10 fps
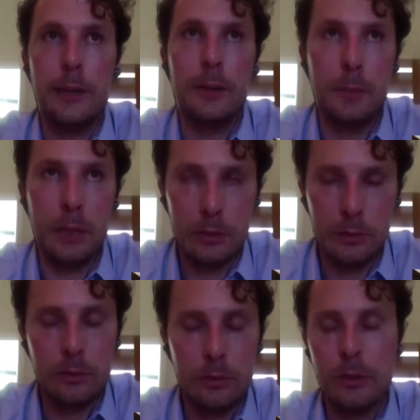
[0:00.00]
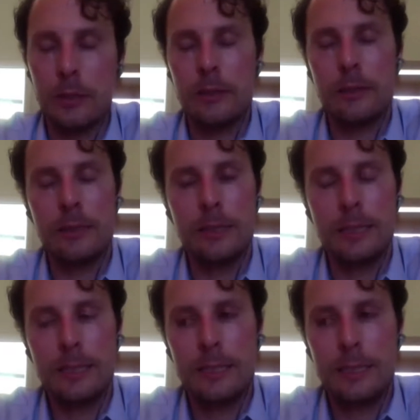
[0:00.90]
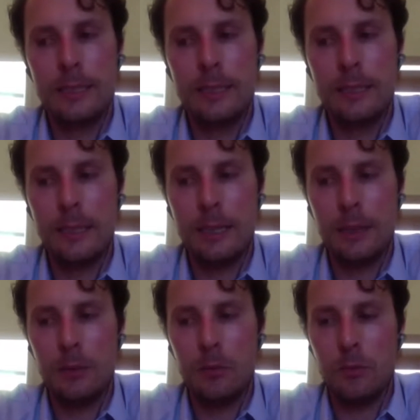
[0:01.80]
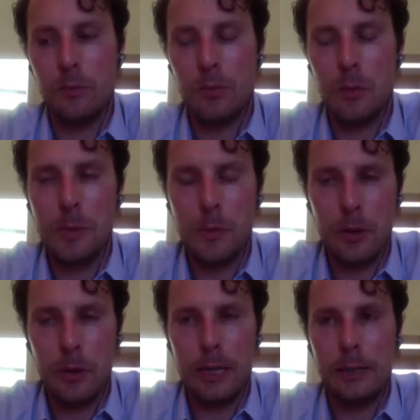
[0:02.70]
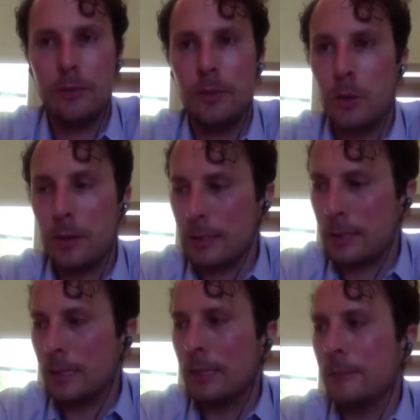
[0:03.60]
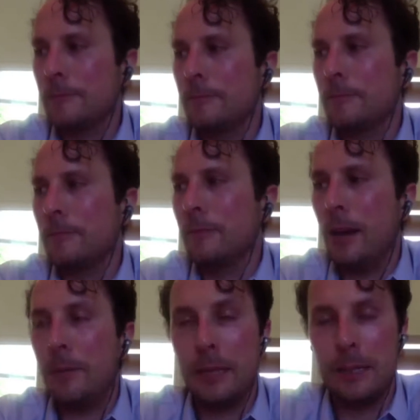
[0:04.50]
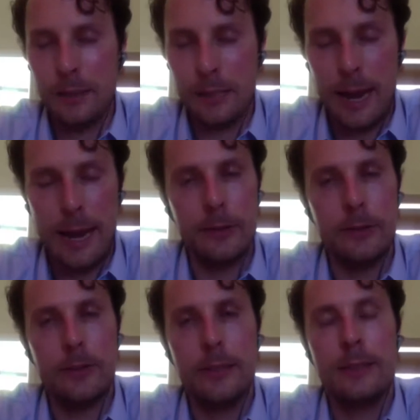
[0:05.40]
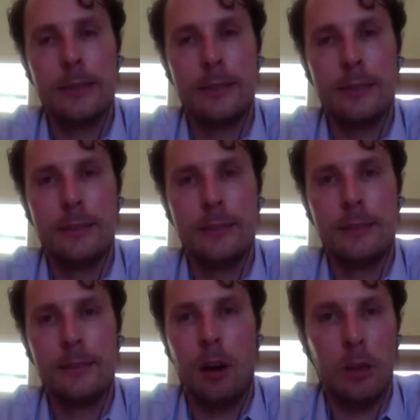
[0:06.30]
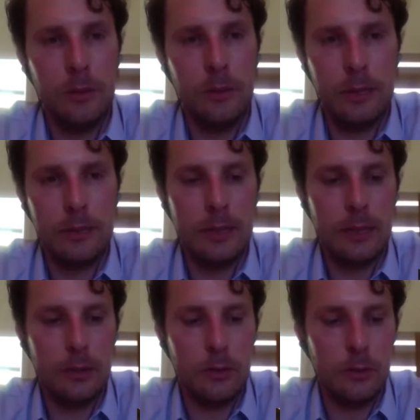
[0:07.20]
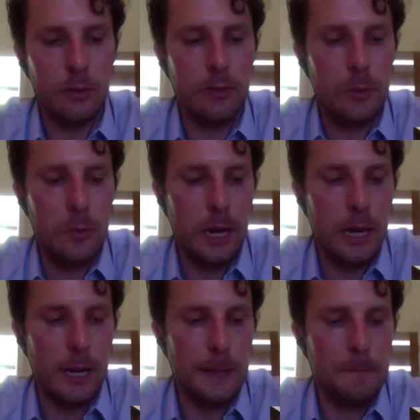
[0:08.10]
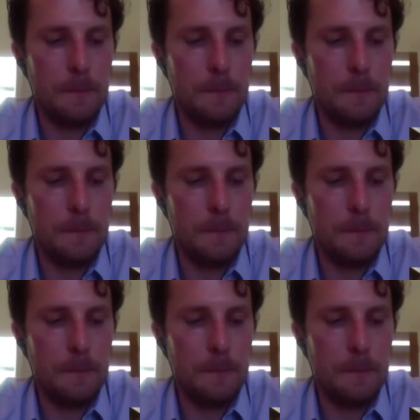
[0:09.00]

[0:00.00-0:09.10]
on muscle, or remembering, focusing, not being scattered. All of these things are driven by